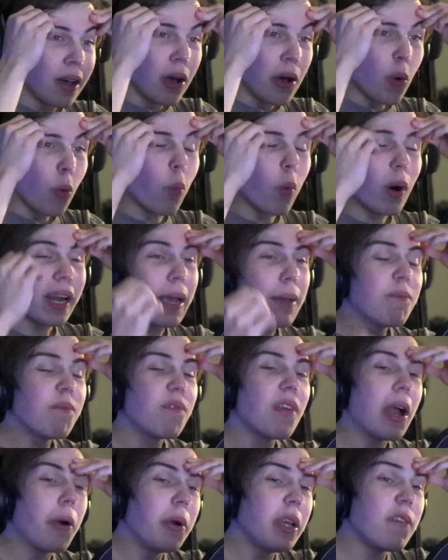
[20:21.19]
What I'm
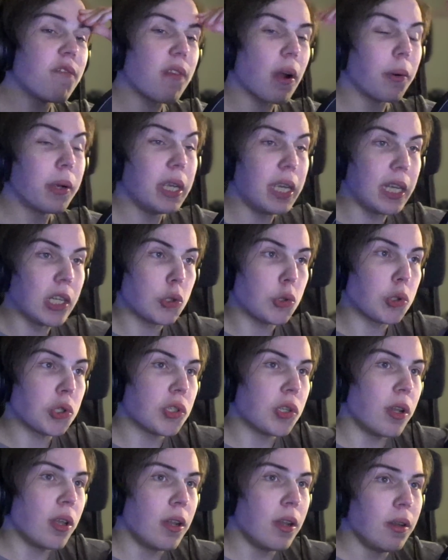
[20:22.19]
very, very
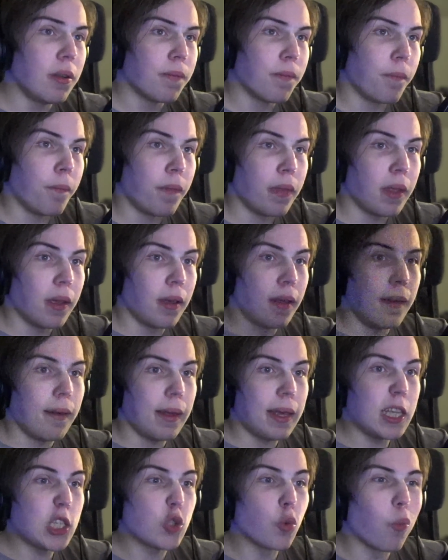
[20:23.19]
interested in
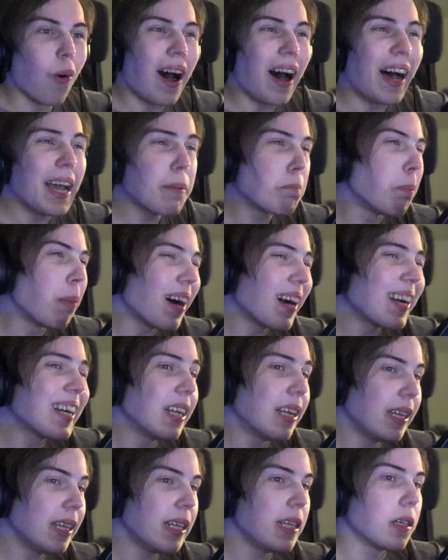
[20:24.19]
is why
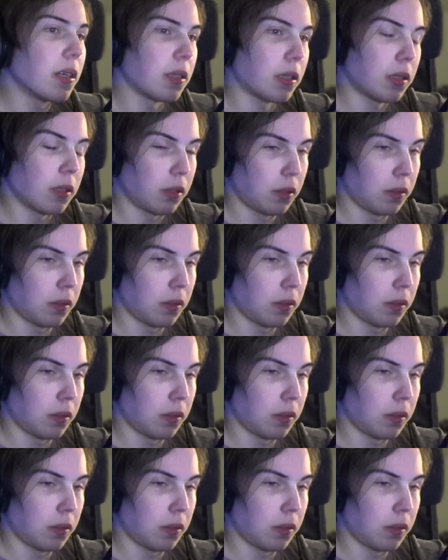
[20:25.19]
Buccaneer?